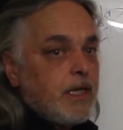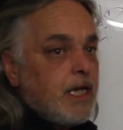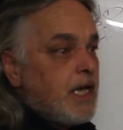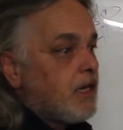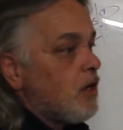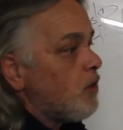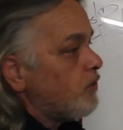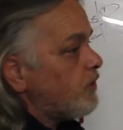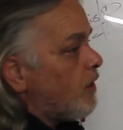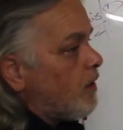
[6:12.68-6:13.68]
It
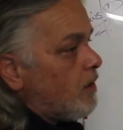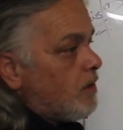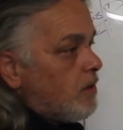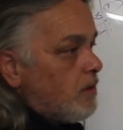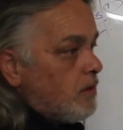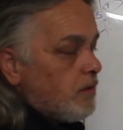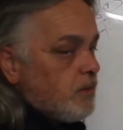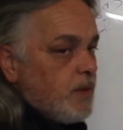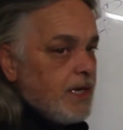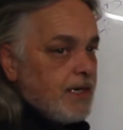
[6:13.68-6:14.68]
goes all the
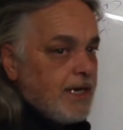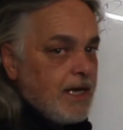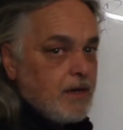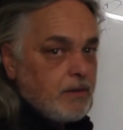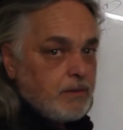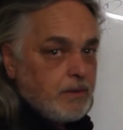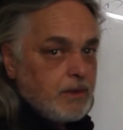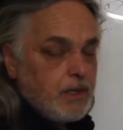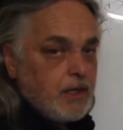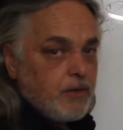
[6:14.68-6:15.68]
way down
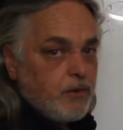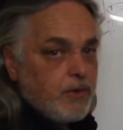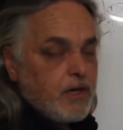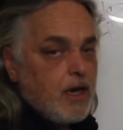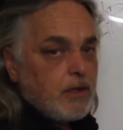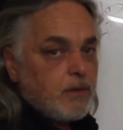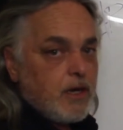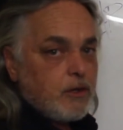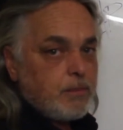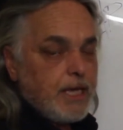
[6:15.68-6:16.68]
through the
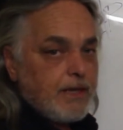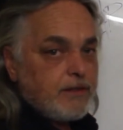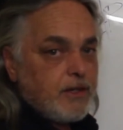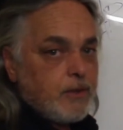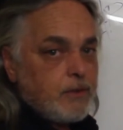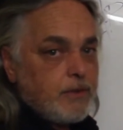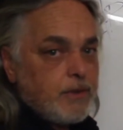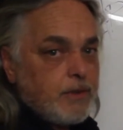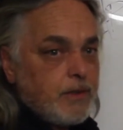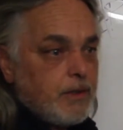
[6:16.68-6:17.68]
Colorado Plateau,
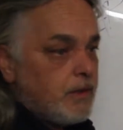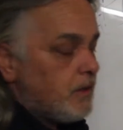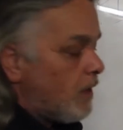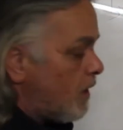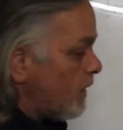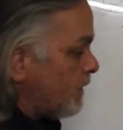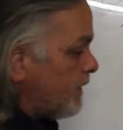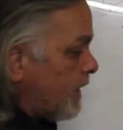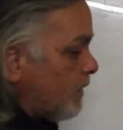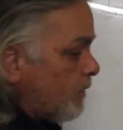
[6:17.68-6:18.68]
on
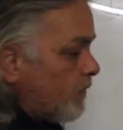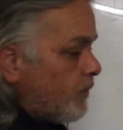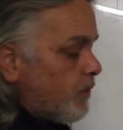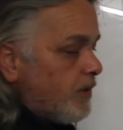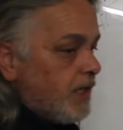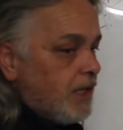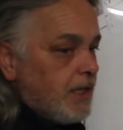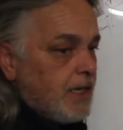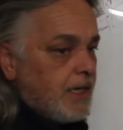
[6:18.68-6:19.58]
down through the